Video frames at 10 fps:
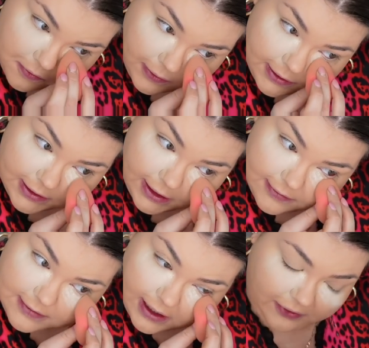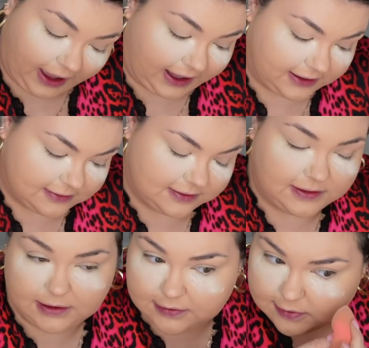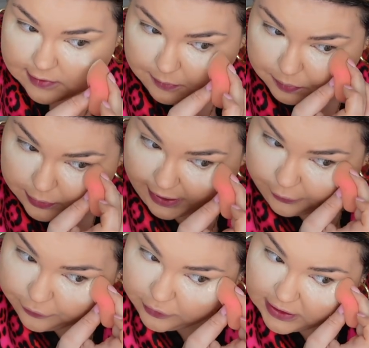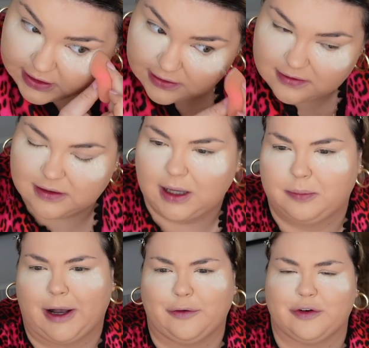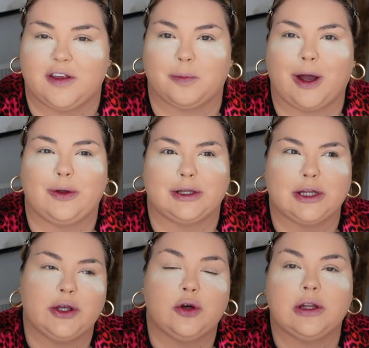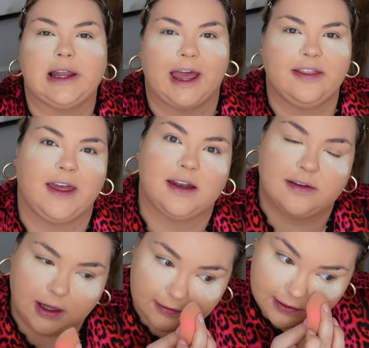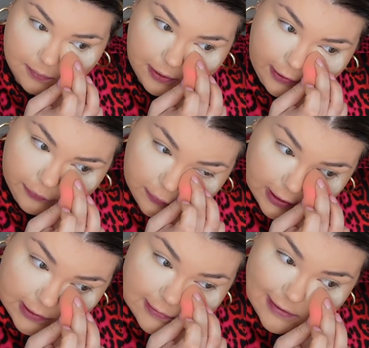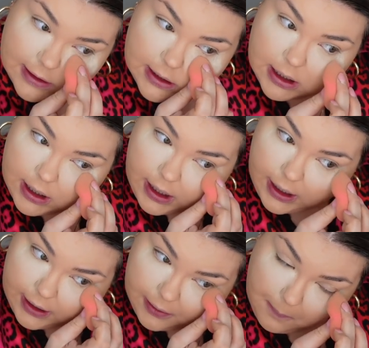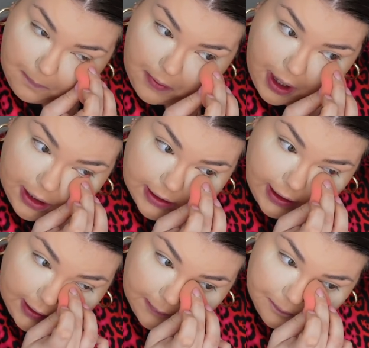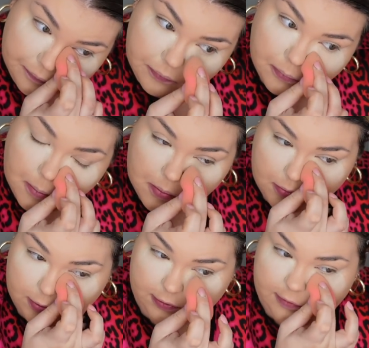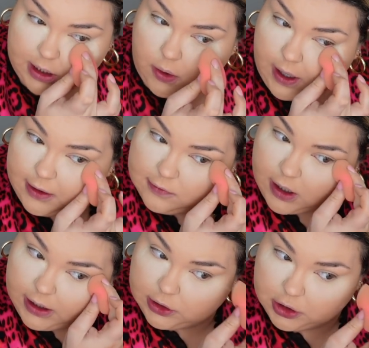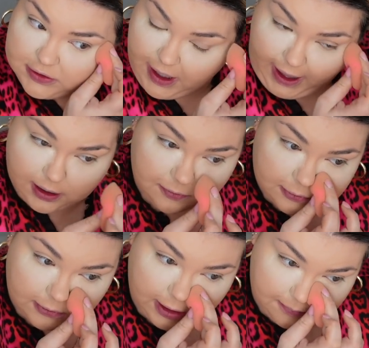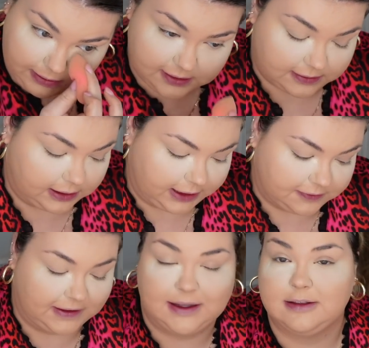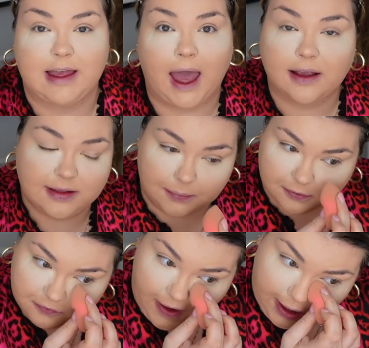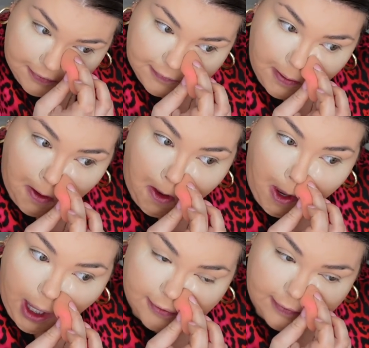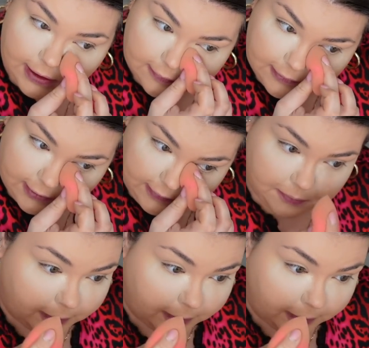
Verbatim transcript: so like NYX now has this brow freeze, not brow freeze, brow glue, like the Anastasia brow freeze. Um, and like the video I saw, it looked absolutely amazing. Like the exact same effect as the Anastasia